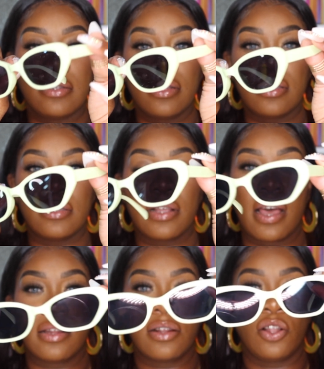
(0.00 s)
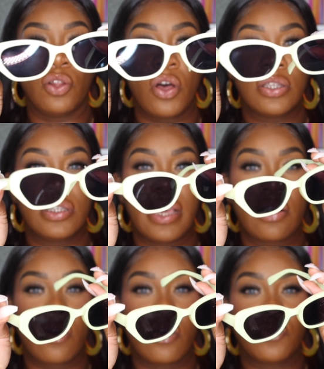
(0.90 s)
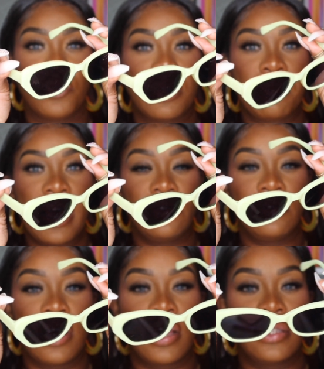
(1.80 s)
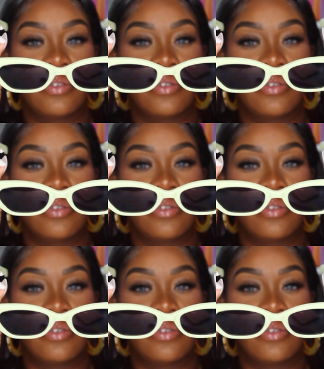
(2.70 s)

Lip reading: It's not glossy at all. It's really matte, you guys.